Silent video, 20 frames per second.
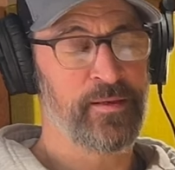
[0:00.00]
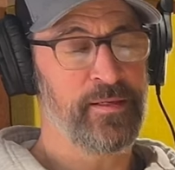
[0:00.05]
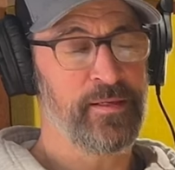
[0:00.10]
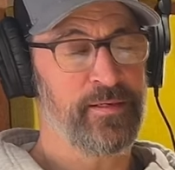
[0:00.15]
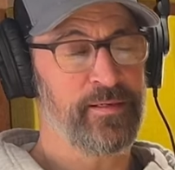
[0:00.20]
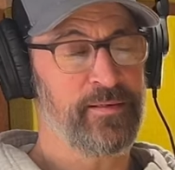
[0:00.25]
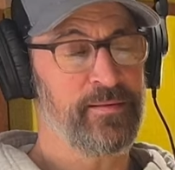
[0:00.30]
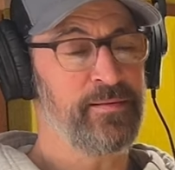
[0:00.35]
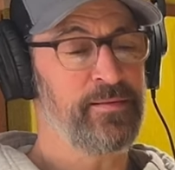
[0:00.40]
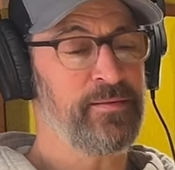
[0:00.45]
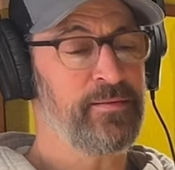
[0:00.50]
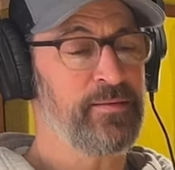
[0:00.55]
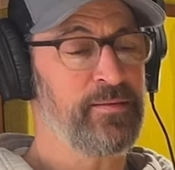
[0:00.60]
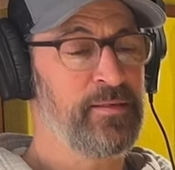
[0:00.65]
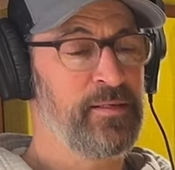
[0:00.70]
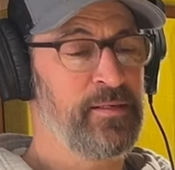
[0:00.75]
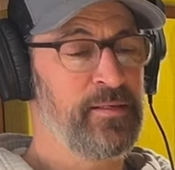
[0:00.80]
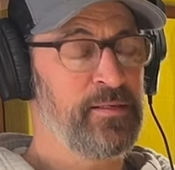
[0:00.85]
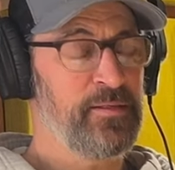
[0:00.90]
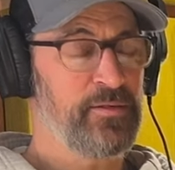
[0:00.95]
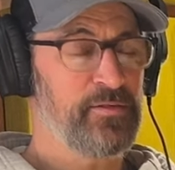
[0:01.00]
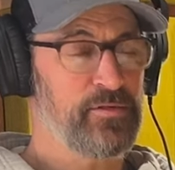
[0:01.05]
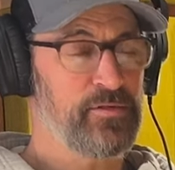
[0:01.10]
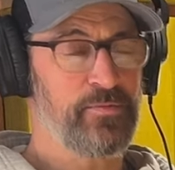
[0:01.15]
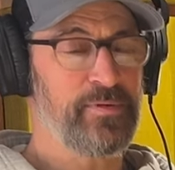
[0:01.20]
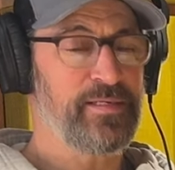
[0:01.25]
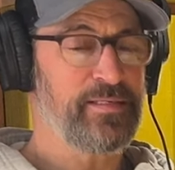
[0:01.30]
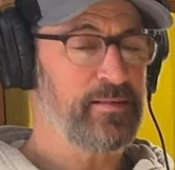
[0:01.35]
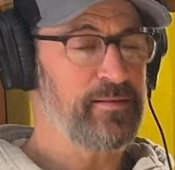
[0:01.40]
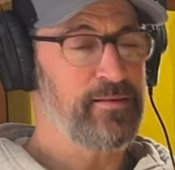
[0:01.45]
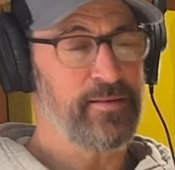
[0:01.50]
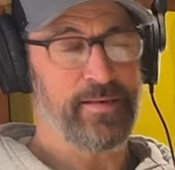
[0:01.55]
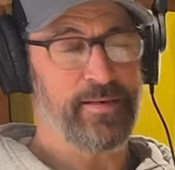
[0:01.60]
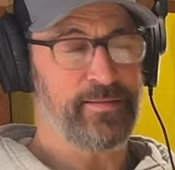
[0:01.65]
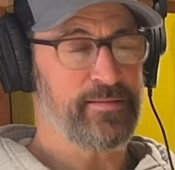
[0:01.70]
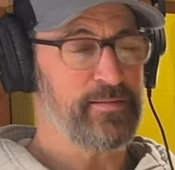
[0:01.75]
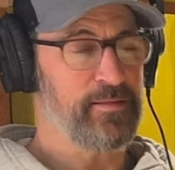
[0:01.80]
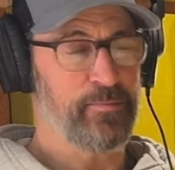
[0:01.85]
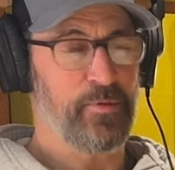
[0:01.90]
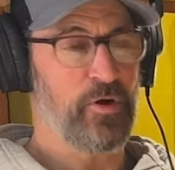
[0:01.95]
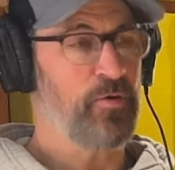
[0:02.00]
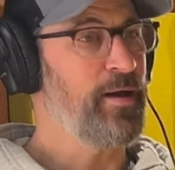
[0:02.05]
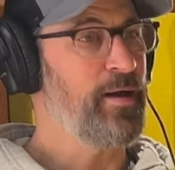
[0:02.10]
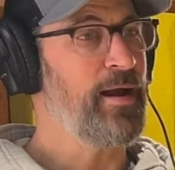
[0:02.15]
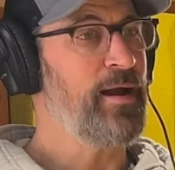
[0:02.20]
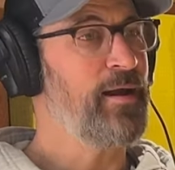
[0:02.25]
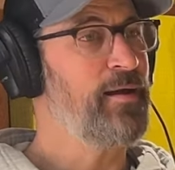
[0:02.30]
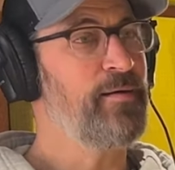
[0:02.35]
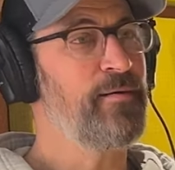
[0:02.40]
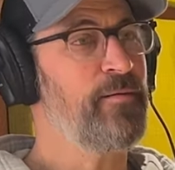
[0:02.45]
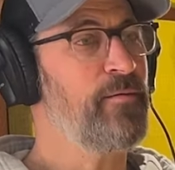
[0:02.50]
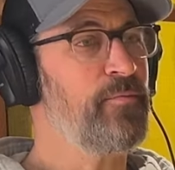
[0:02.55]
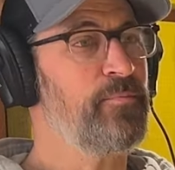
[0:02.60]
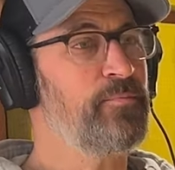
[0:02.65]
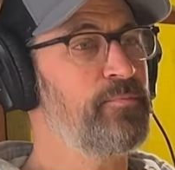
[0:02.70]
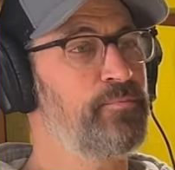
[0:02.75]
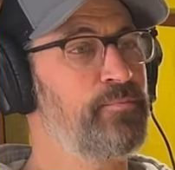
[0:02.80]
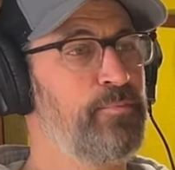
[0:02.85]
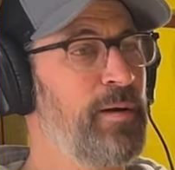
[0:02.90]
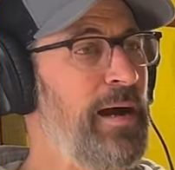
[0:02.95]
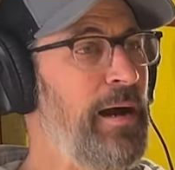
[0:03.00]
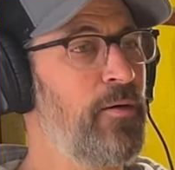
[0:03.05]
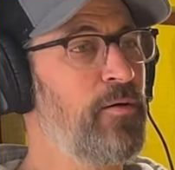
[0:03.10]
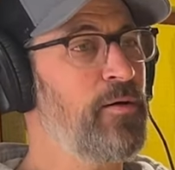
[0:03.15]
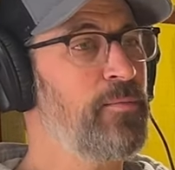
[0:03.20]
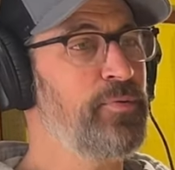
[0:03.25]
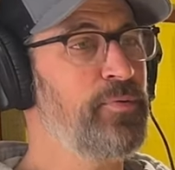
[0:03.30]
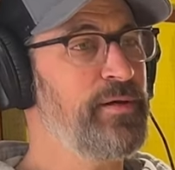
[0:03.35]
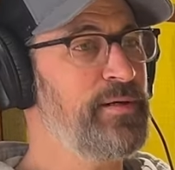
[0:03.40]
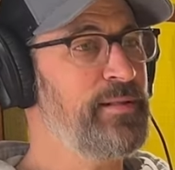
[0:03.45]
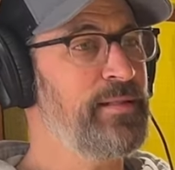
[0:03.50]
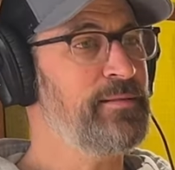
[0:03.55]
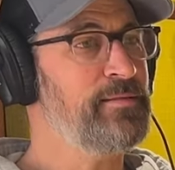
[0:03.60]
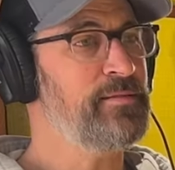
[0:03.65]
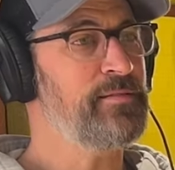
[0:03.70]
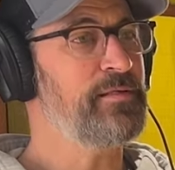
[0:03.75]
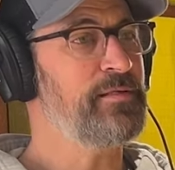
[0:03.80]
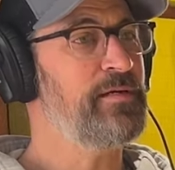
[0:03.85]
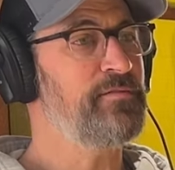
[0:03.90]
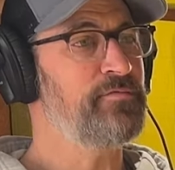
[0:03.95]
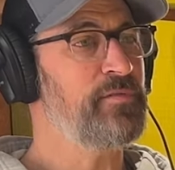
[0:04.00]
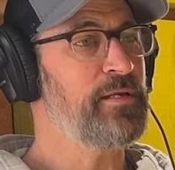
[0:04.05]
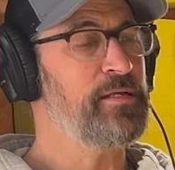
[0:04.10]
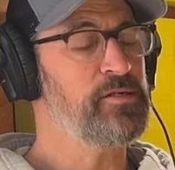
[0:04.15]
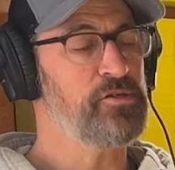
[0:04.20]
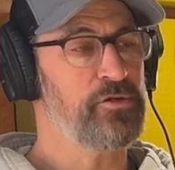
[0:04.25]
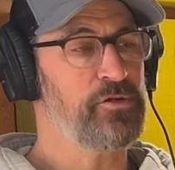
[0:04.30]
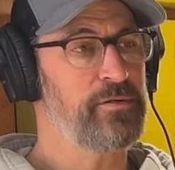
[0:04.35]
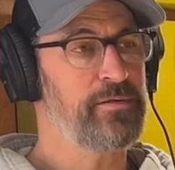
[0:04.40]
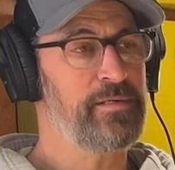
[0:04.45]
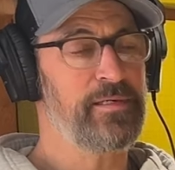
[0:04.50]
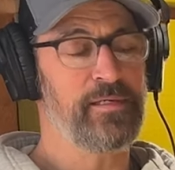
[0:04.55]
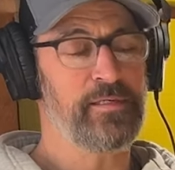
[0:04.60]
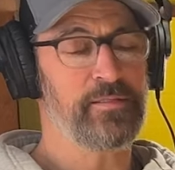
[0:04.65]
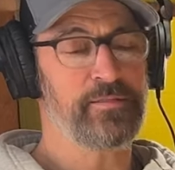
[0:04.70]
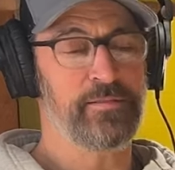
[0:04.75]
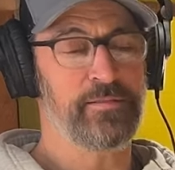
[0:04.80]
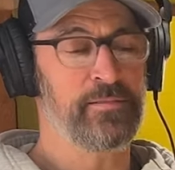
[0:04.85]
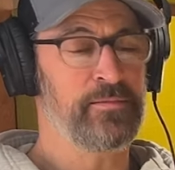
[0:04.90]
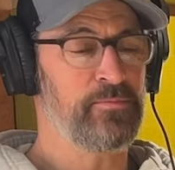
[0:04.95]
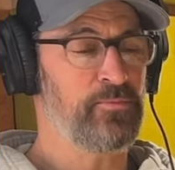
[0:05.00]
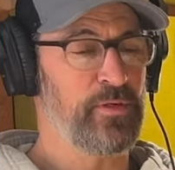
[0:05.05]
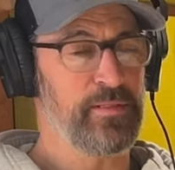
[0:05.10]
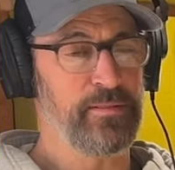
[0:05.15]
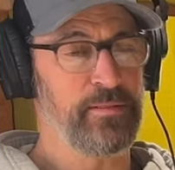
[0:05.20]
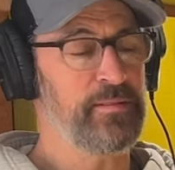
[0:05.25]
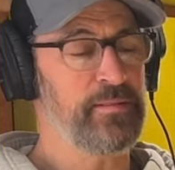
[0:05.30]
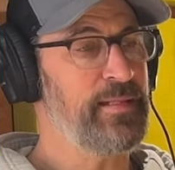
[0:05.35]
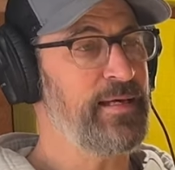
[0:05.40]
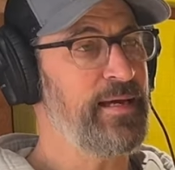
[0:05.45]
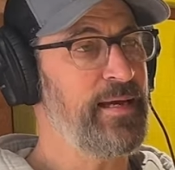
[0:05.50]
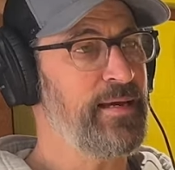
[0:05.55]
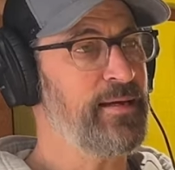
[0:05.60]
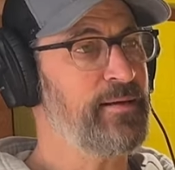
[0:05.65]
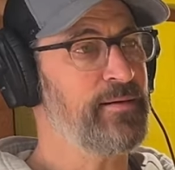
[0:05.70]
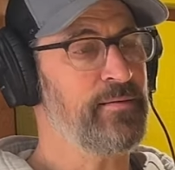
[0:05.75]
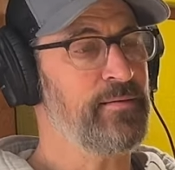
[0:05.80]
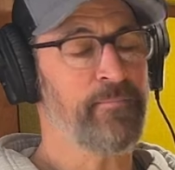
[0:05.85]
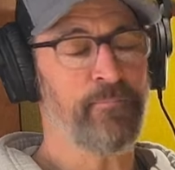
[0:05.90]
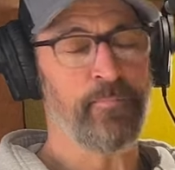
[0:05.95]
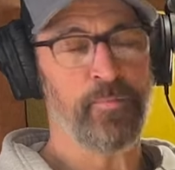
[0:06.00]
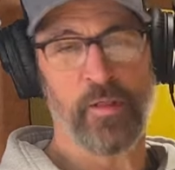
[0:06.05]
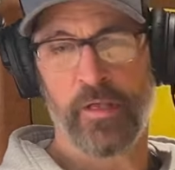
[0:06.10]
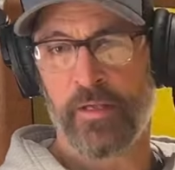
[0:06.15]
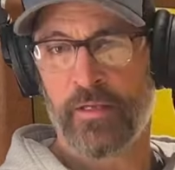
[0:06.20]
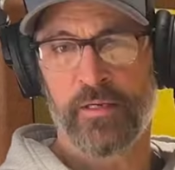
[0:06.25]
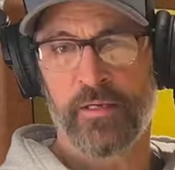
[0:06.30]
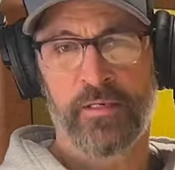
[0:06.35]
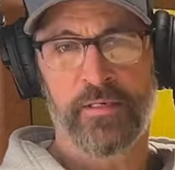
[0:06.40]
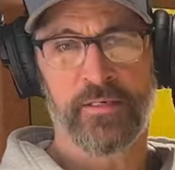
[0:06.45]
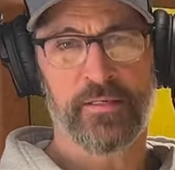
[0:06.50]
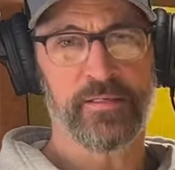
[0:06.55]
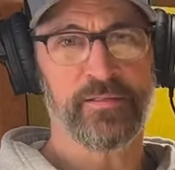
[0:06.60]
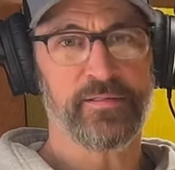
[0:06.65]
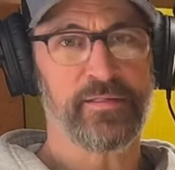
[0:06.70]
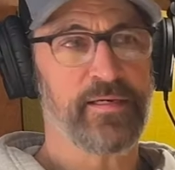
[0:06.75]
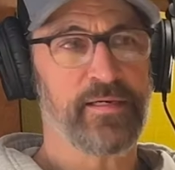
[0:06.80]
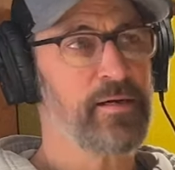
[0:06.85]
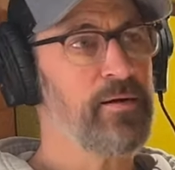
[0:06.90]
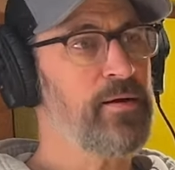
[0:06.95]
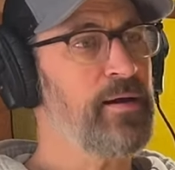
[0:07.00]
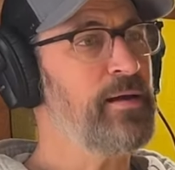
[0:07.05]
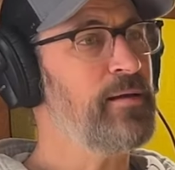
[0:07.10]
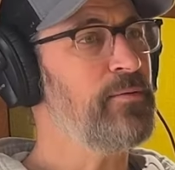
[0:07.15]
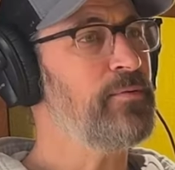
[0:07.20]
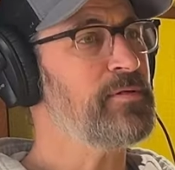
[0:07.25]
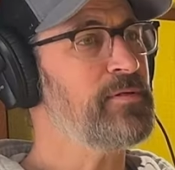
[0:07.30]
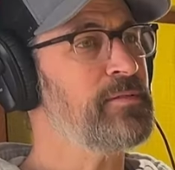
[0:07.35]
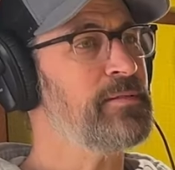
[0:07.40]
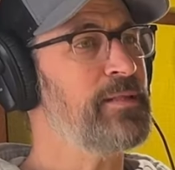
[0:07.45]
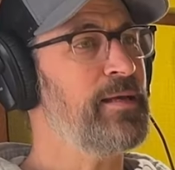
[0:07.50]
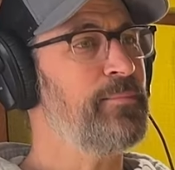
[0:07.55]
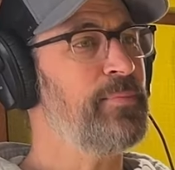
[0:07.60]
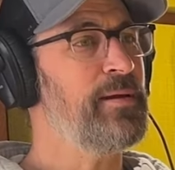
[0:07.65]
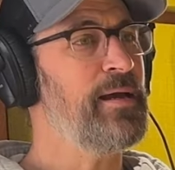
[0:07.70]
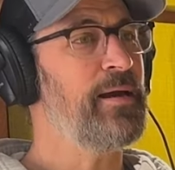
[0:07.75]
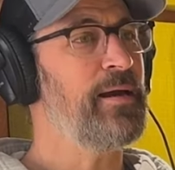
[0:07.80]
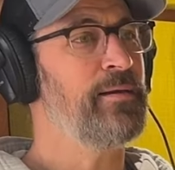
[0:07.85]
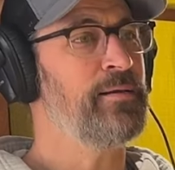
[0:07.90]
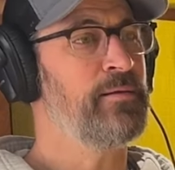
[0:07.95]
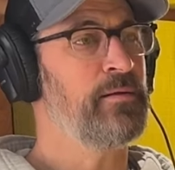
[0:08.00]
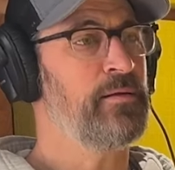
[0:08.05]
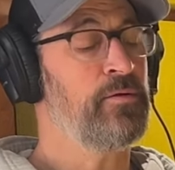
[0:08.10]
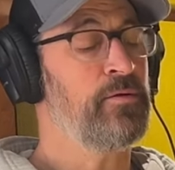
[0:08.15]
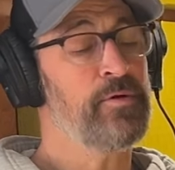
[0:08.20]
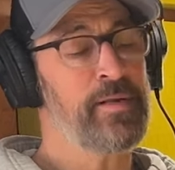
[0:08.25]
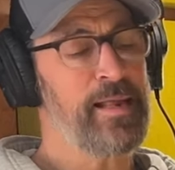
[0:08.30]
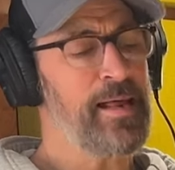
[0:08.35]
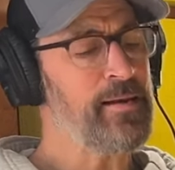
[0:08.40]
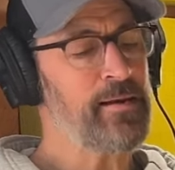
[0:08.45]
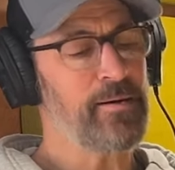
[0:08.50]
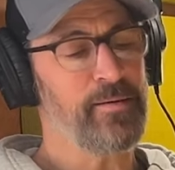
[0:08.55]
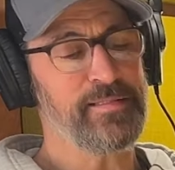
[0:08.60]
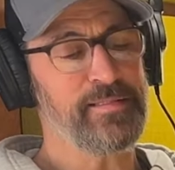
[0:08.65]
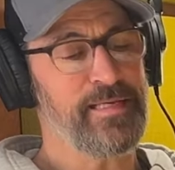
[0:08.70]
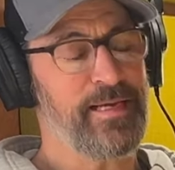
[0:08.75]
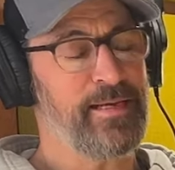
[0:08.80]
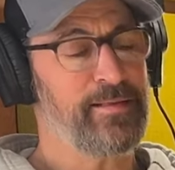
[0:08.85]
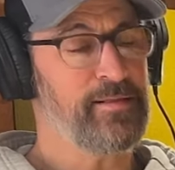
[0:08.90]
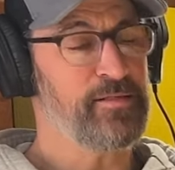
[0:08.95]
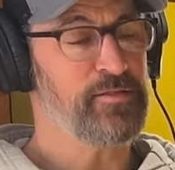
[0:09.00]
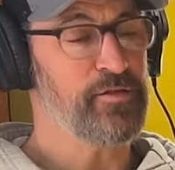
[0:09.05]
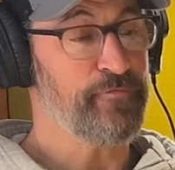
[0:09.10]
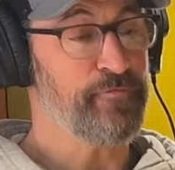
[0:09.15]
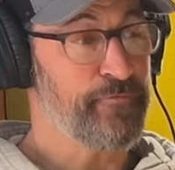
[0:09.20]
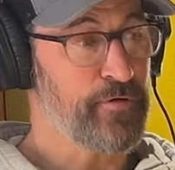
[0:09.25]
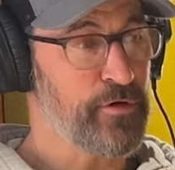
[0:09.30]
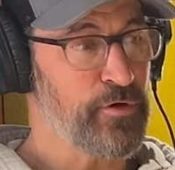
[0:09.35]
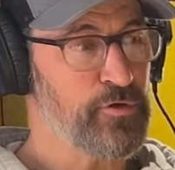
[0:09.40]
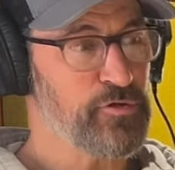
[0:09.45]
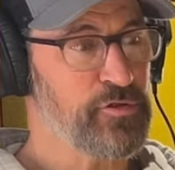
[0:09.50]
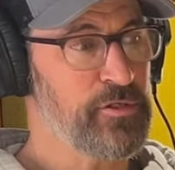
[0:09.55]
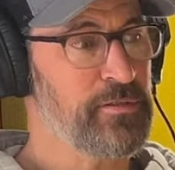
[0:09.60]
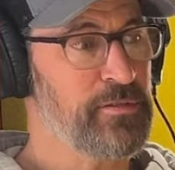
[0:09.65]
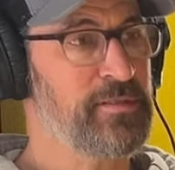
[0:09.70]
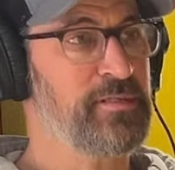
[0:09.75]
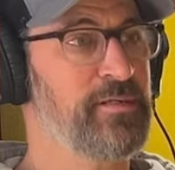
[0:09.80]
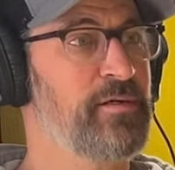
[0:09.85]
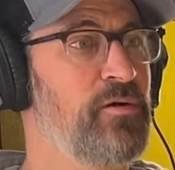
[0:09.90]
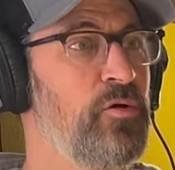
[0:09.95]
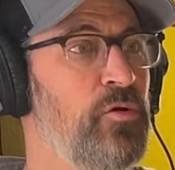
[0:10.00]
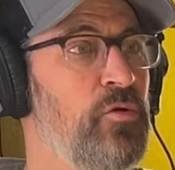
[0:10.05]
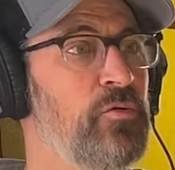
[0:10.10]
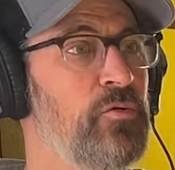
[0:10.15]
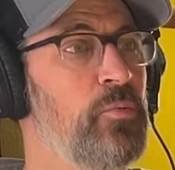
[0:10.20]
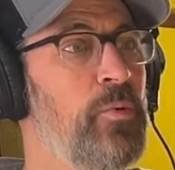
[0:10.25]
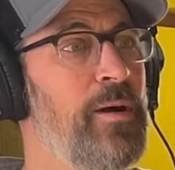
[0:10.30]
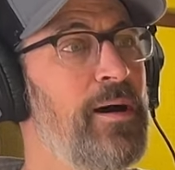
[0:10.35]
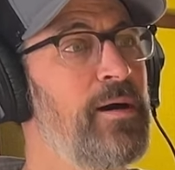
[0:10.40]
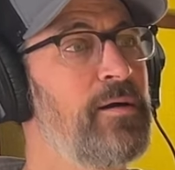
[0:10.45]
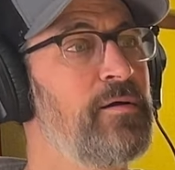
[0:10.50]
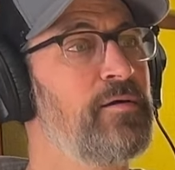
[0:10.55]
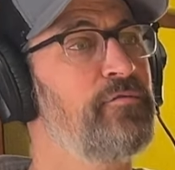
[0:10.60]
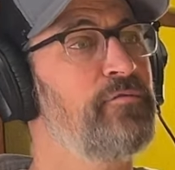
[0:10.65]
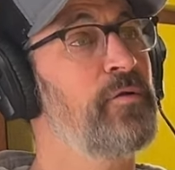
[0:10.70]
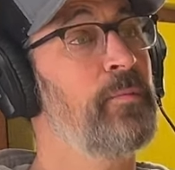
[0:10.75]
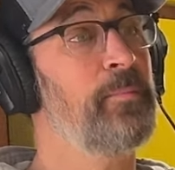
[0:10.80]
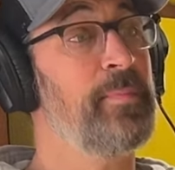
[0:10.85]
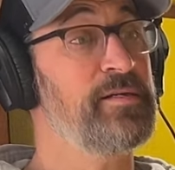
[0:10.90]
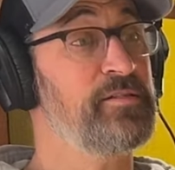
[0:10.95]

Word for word: And uh, so we did like some quick power breathing stuff that he showed us, and went in the lake, and was like, all right, it wasn't that bad. And you know, I'd always had this aversion to cold water from my